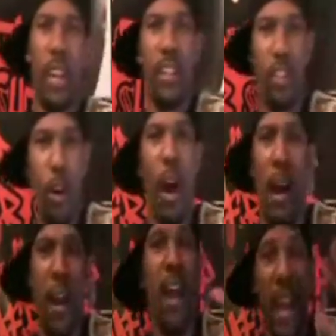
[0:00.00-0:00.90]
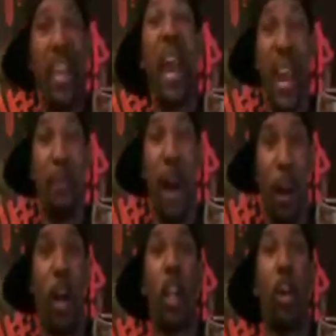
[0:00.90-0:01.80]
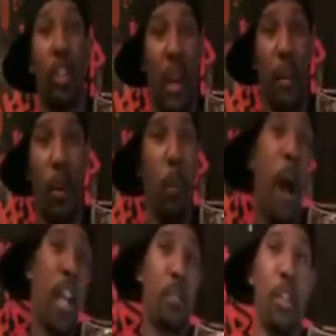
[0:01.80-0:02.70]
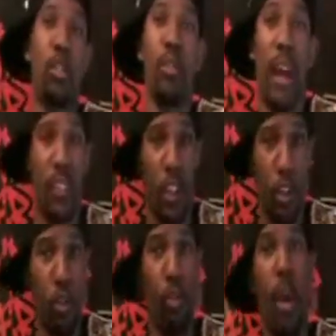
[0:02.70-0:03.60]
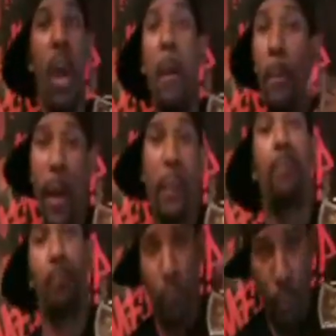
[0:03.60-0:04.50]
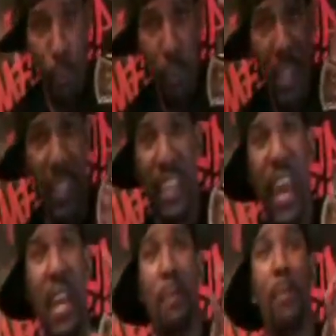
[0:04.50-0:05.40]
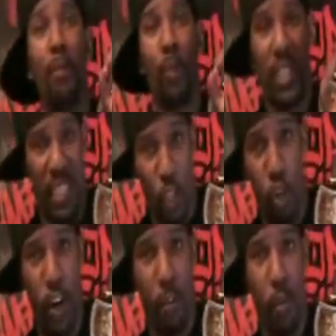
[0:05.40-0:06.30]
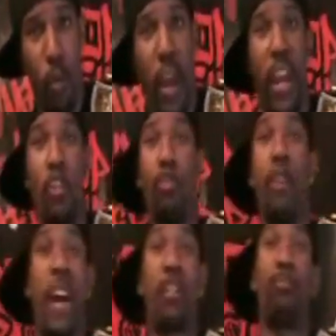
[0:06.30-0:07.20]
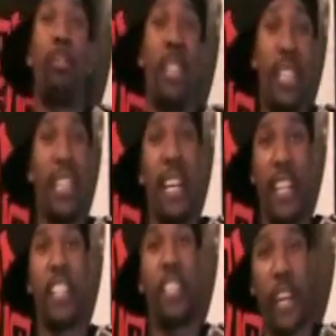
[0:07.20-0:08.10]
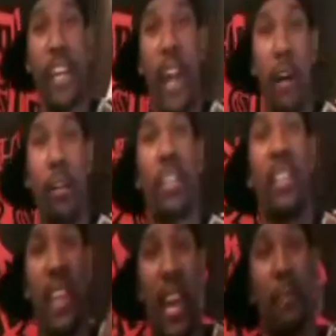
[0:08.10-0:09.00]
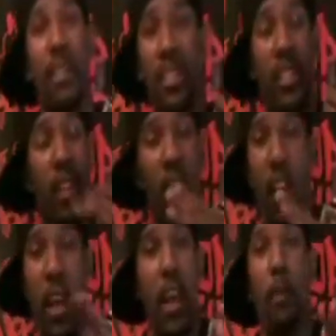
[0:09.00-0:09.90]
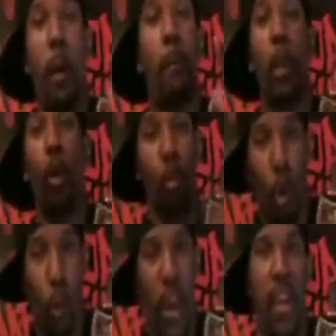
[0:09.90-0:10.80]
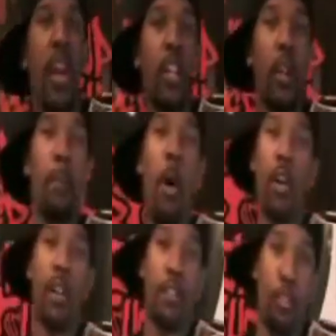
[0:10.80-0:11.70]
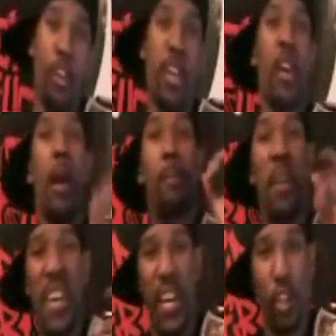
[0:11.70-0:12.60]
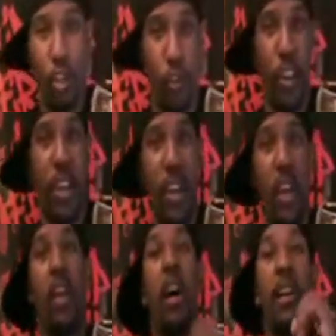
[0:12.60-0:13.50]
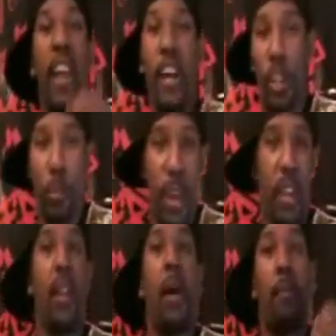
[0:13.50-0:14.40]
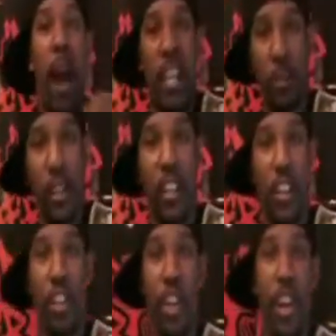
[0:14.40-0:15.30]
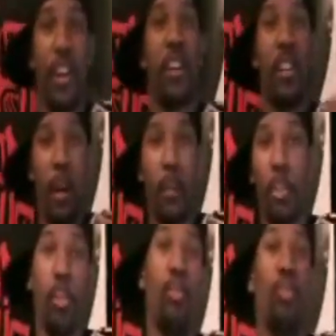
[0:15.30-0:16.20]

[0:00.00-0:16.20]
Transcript: So it came out a long time ago, possibly 2002. But the game was incredible, and you guys really need to check it out, because the game it will blow you away. The Mark of Kri PS3 announcement possibly this year, coming soon.